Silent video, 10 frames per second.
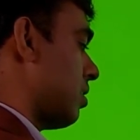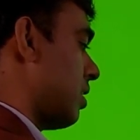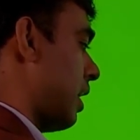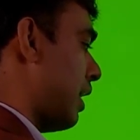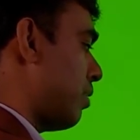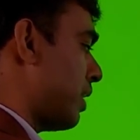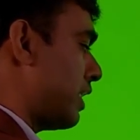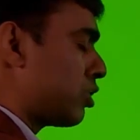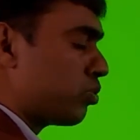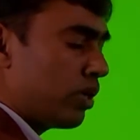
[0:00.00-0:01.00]
n minus
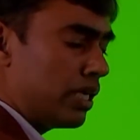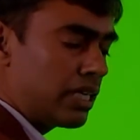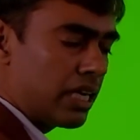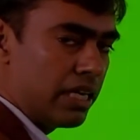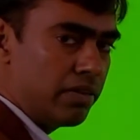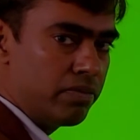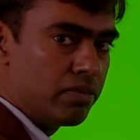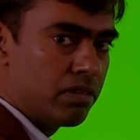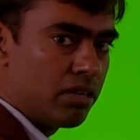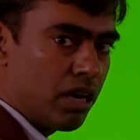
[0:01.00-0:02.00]
1 time
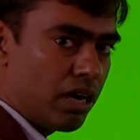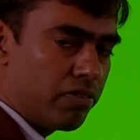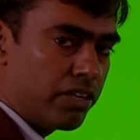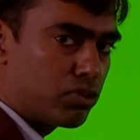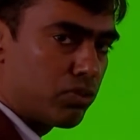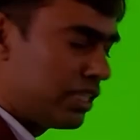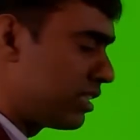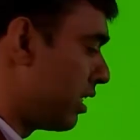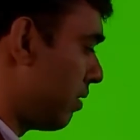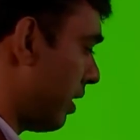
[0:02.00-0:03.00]
of its
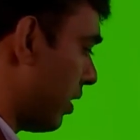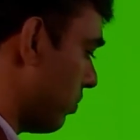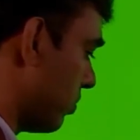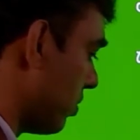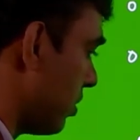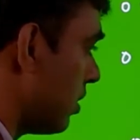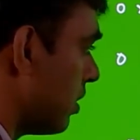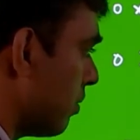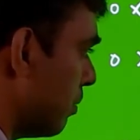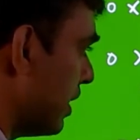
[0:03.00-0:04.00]
original value.
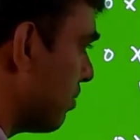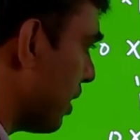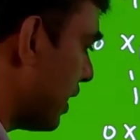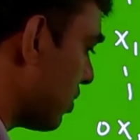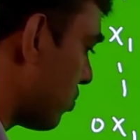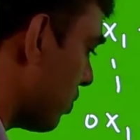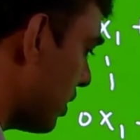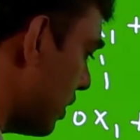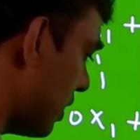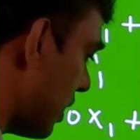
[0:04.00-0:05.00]
Bm minus 1
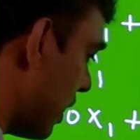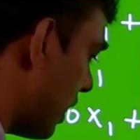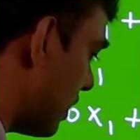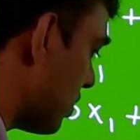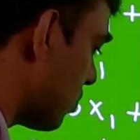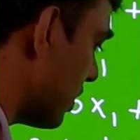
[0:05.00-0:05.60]
and this one is